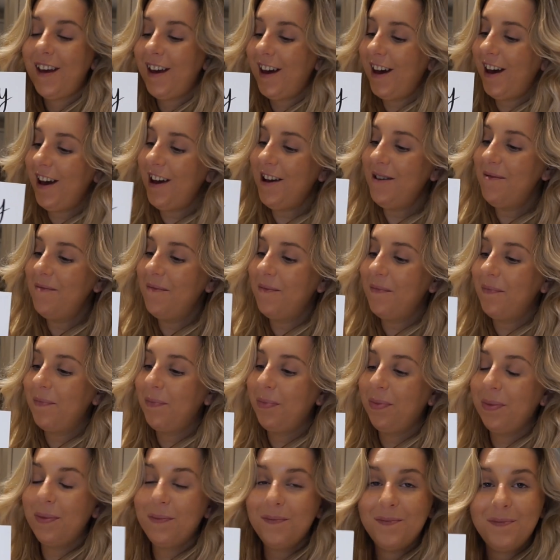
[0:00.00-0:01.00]

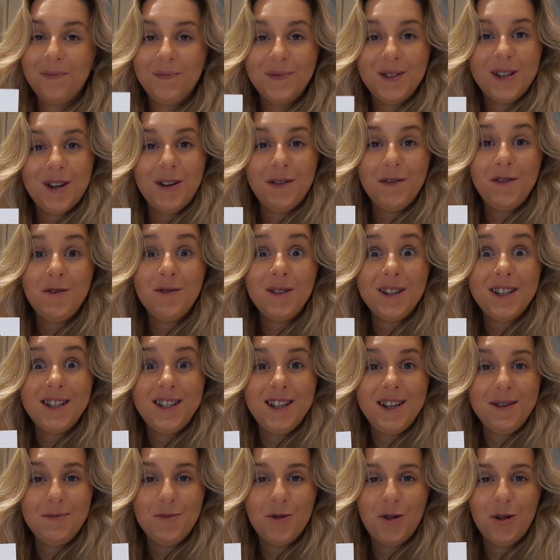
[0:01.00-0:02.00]
So if you want to
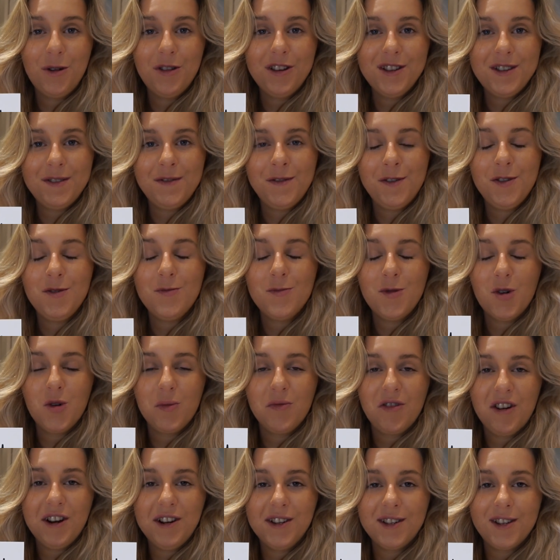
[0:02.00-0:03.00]
see more, there's a few more
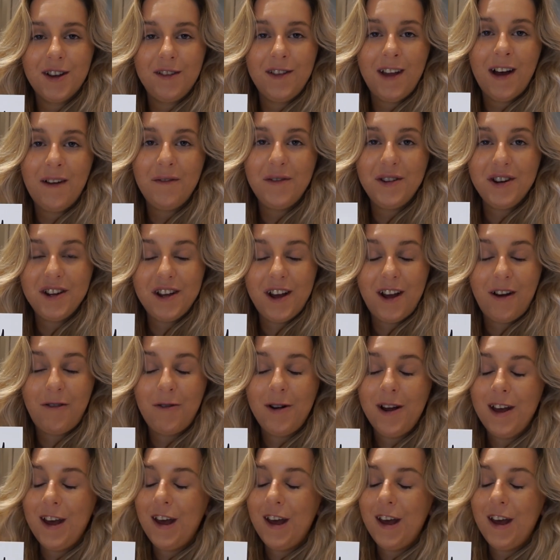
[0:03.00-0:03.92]
prints on that video.